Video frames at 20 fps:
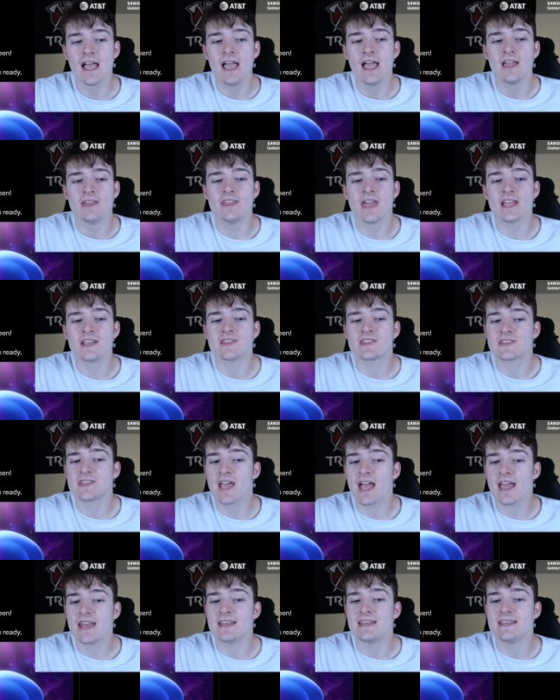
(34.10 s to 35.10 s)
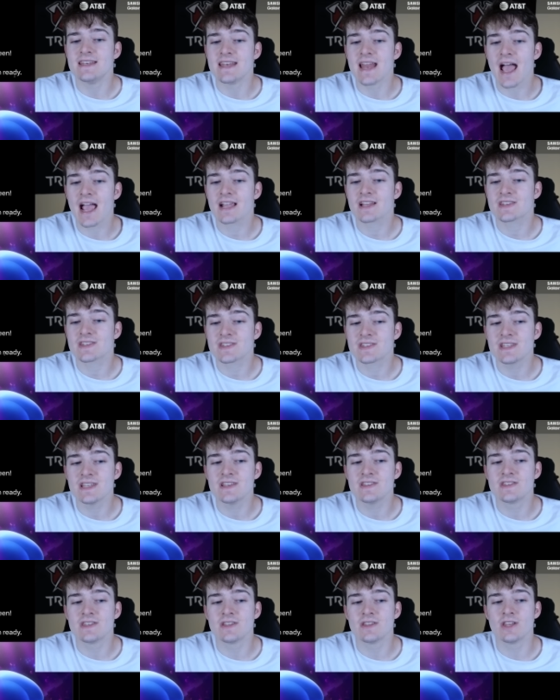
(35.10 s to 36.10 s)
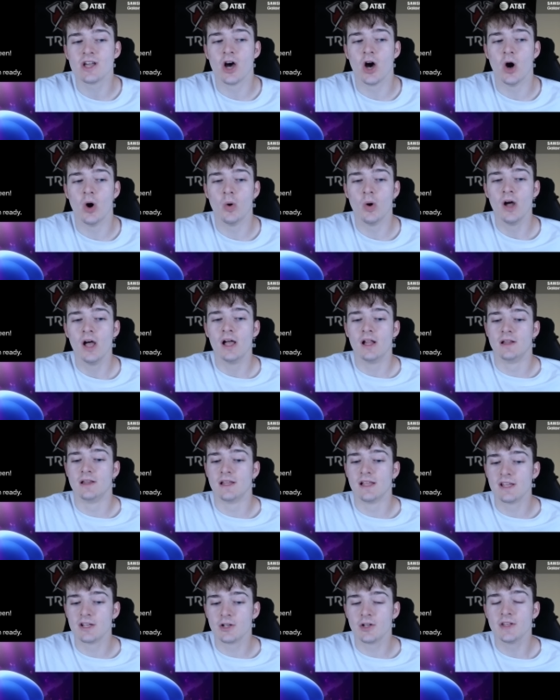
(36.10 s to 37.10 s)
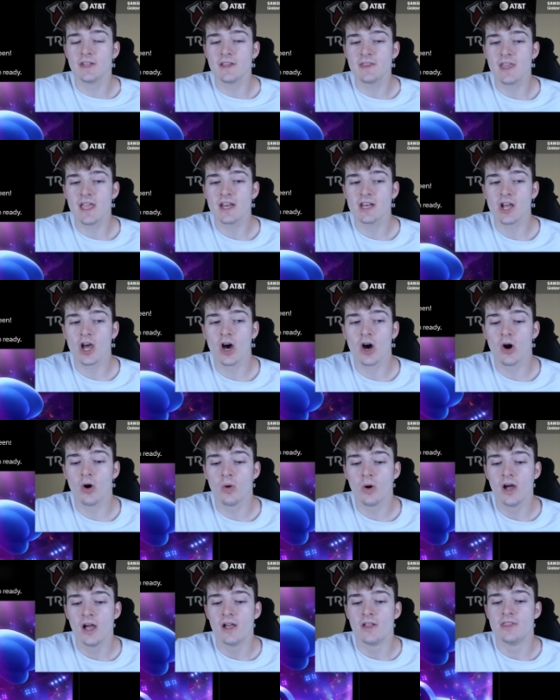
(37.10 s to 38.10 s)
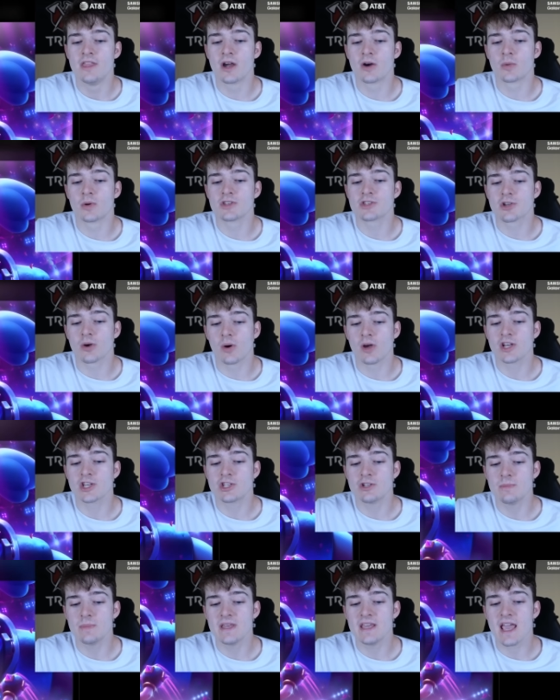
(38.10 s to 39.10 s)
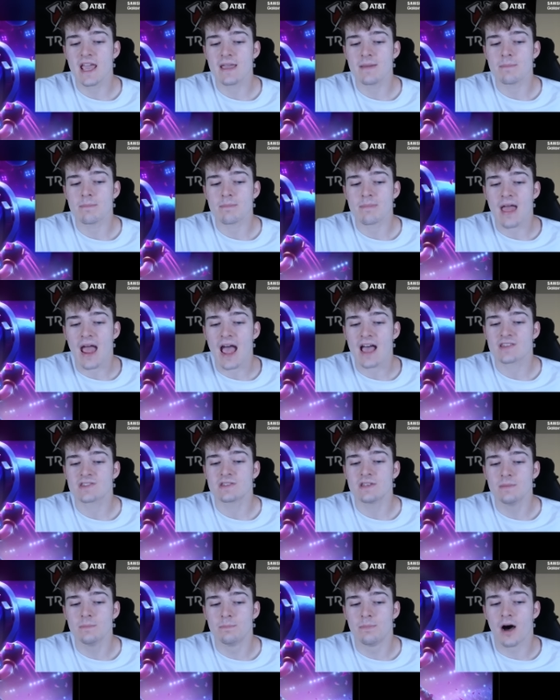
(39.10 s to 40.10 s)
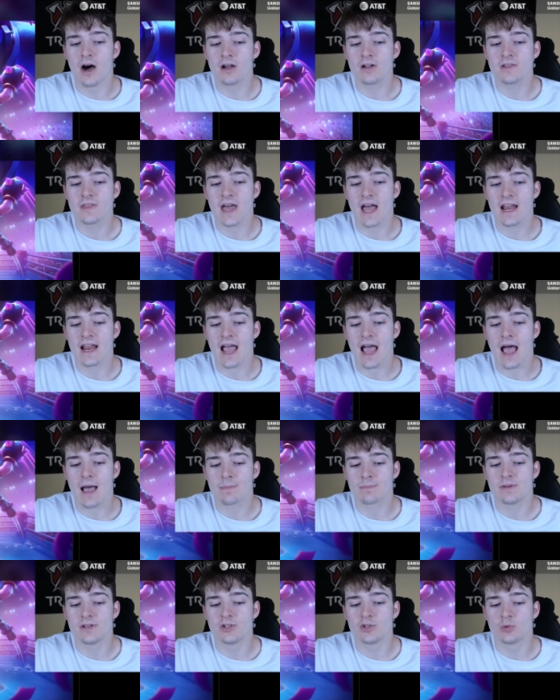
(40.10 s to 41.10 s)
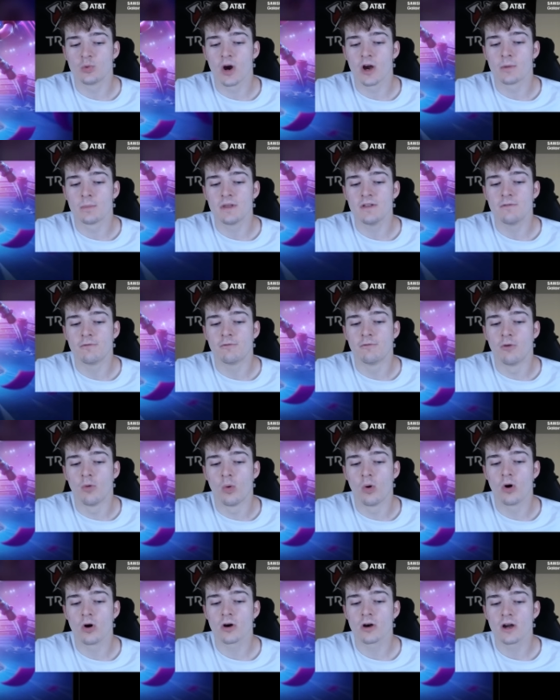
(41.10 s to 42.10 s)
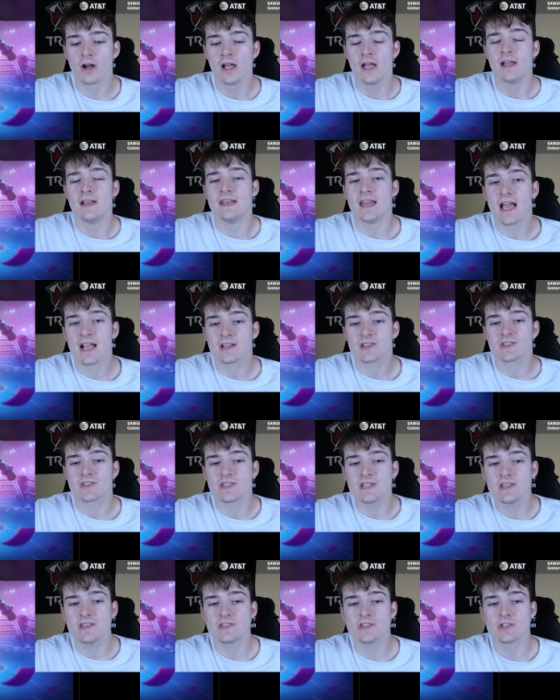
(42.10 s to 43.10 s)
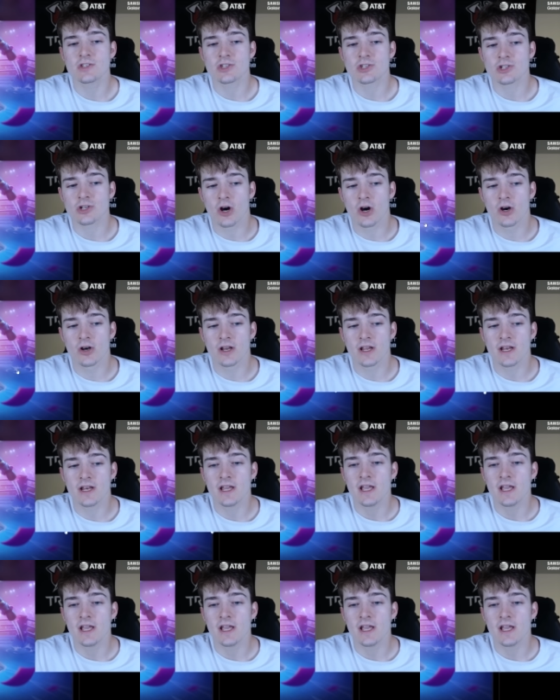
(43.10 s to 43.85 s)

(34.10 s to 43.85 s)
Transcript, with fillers: They said next season, though, little did they know there was going to be a massive bug that happened where before next season started,